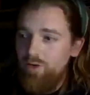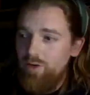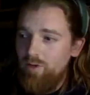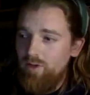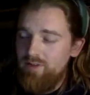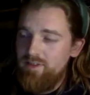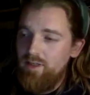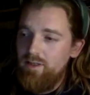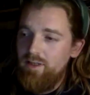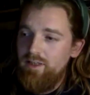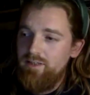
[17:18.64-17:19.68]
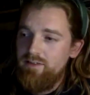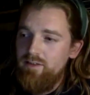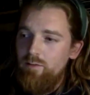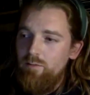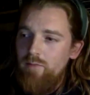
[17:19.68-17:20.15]
was that these
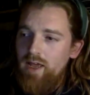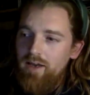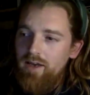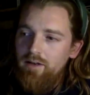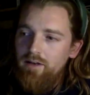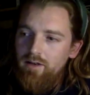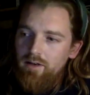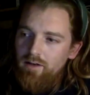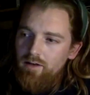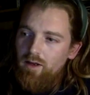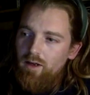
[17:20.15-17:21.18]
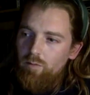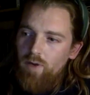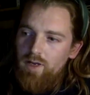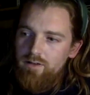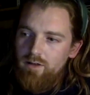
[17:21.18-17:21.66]
men um,
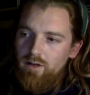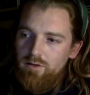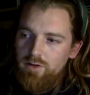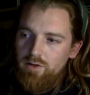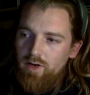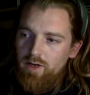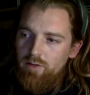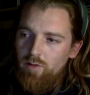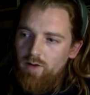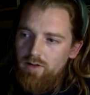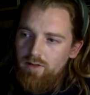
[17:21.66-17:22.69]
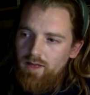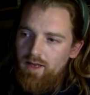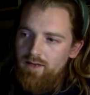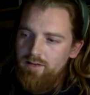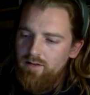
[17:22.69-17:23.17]
went onto Craig Rhiwarth. They
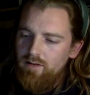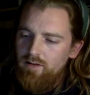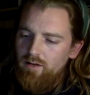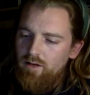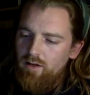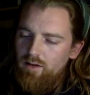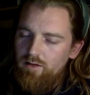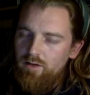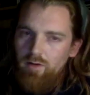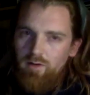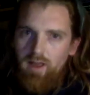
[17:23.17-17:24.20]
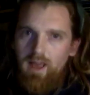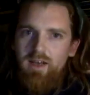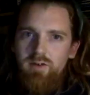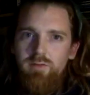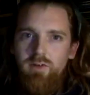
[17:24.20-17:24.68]
had, you know, a
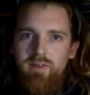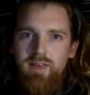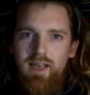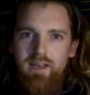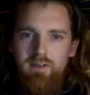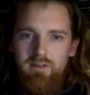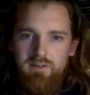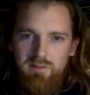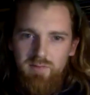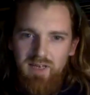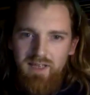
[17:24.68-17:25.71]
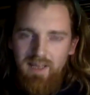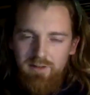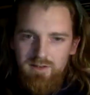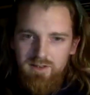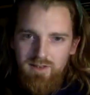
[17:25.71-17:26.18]
handful of candles, as many
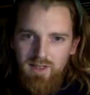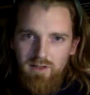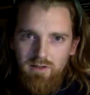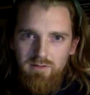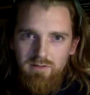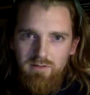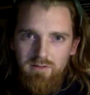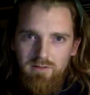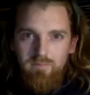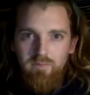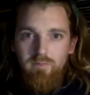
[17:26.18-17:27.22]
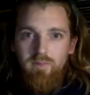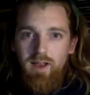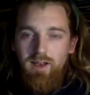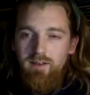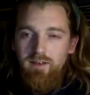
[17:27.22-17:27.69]
candles as they could find,